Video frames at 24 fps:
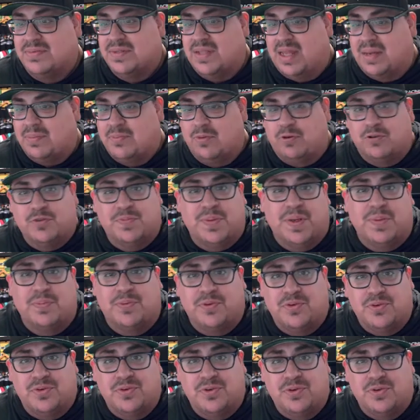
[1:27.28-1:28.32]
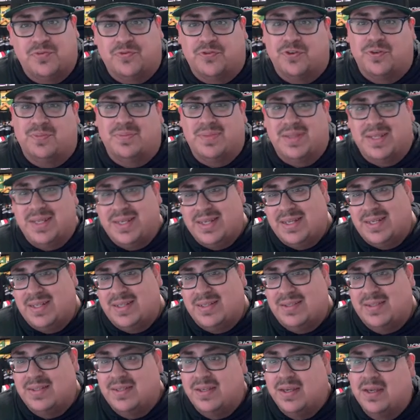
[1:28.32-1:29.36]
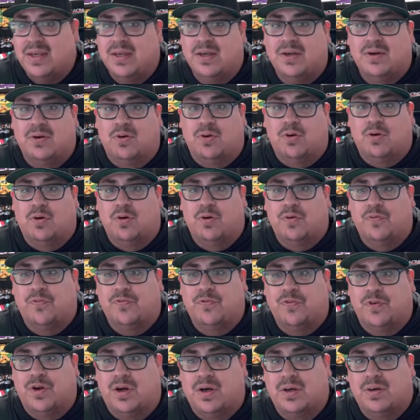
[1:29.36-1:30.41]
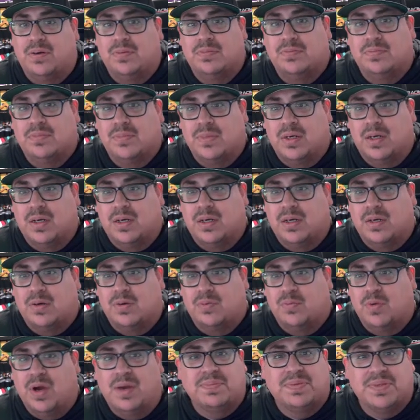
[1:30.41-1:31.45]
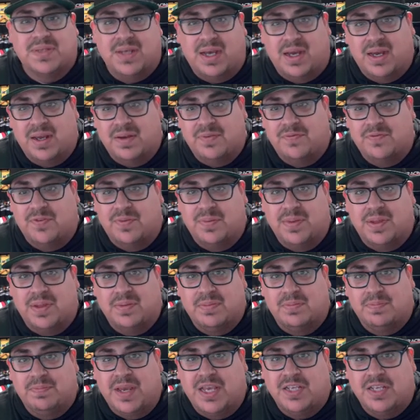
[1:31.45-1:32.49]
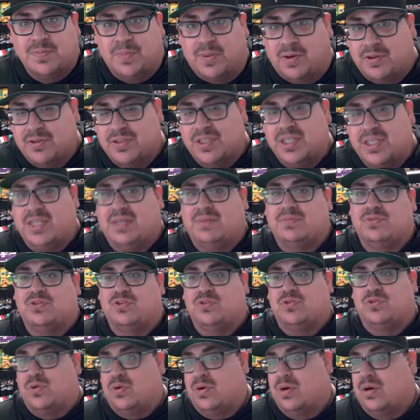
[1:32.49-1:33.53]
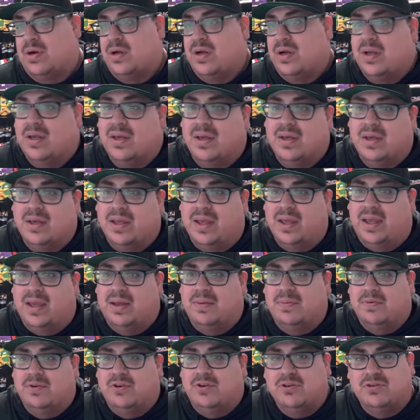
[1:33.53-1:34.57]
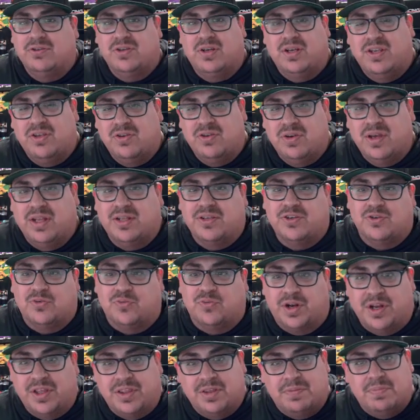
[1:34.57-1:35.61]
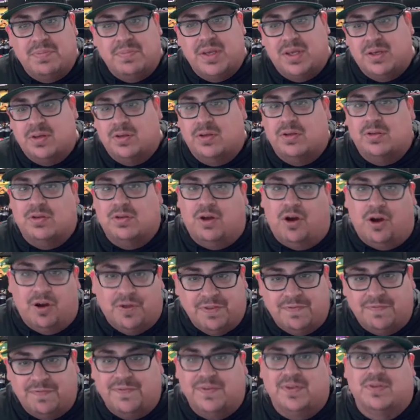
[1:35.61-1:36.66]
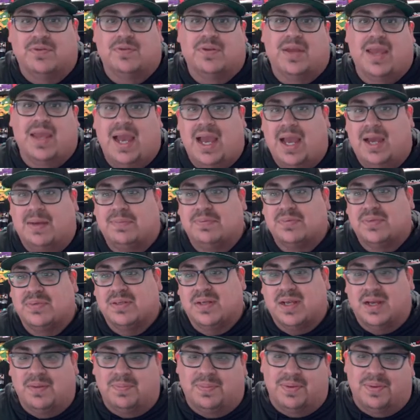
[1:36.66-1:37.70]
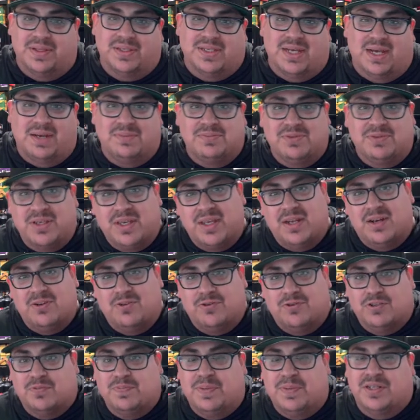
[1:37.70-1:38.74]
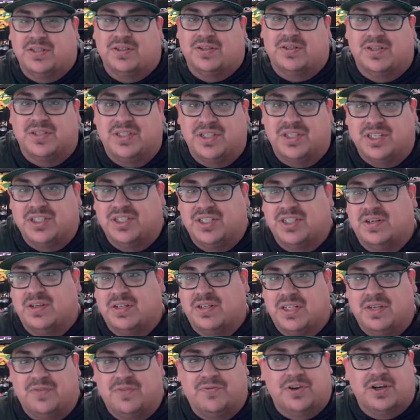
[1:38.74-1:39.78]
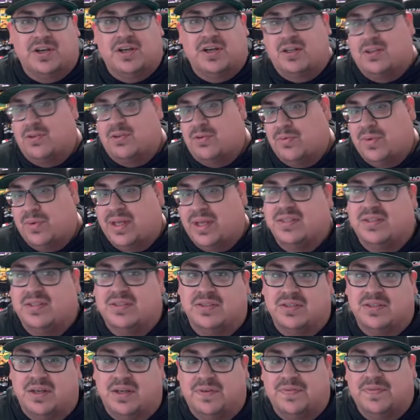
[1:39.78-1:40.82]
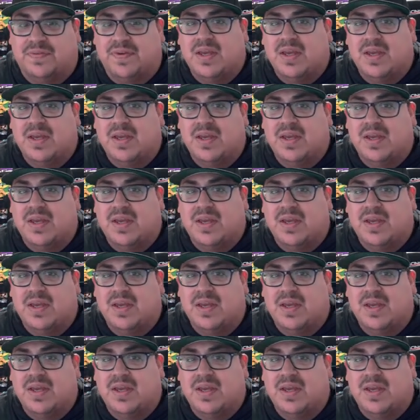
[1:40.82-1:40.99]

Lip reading: like most people do from lids or from a website, from the baseball team store. And usually you get your run-of-the-mill on the field caps. A couple of times you get a little special edition, different colorways and stuff.